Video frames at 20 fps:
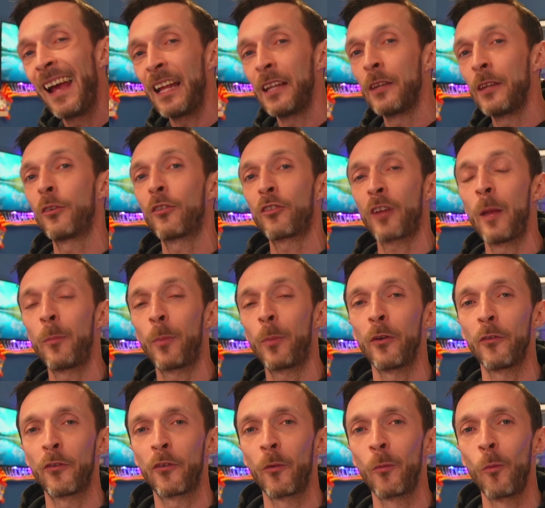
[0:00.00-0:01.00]
hit the subscribe
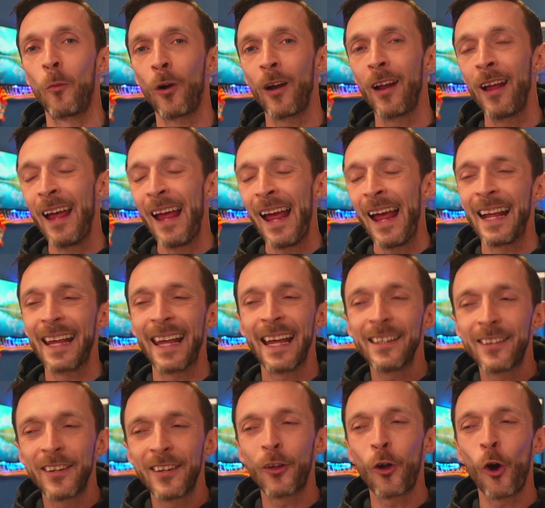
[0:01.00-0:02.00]
button for more and get
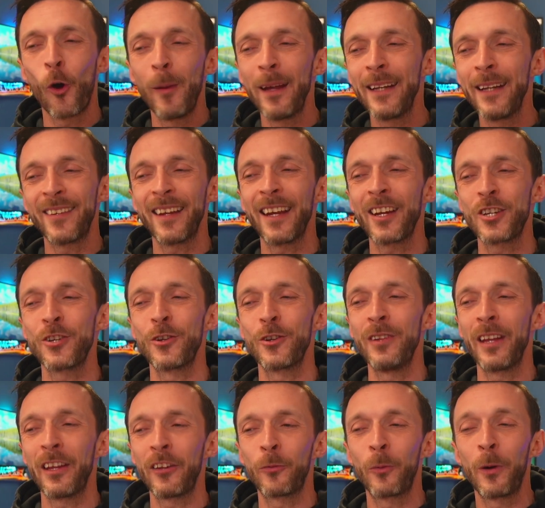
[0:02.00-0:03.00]
into the comment section on
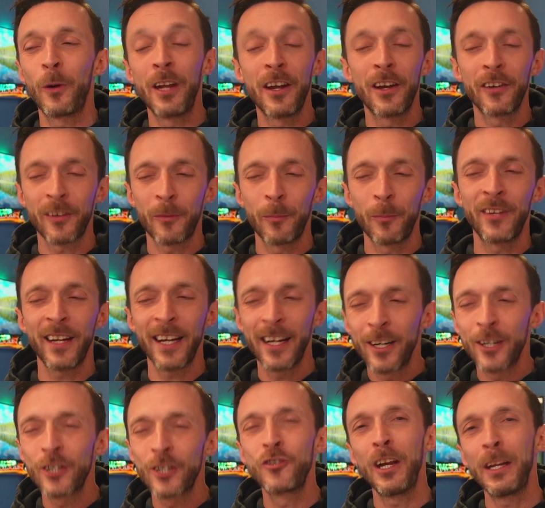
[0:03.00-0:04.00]
this one. And there's a
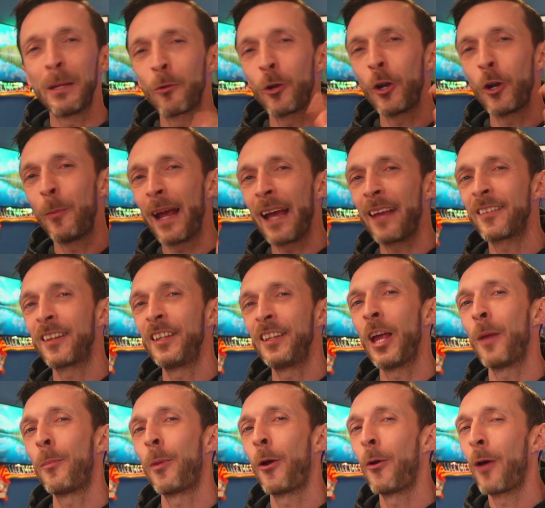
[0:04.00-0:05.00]
particular trade I'm going to be asking
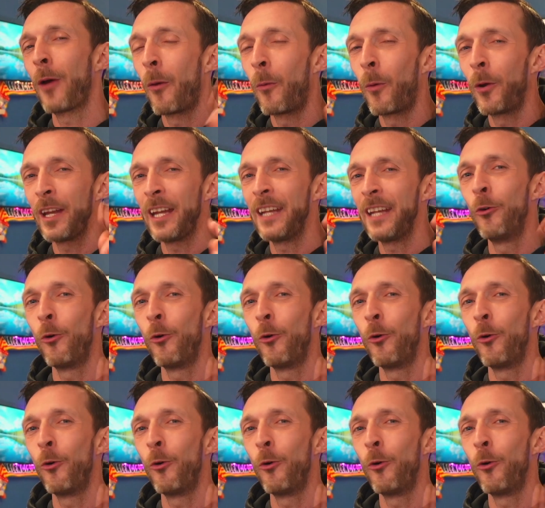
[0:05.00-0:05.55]
you about. I want to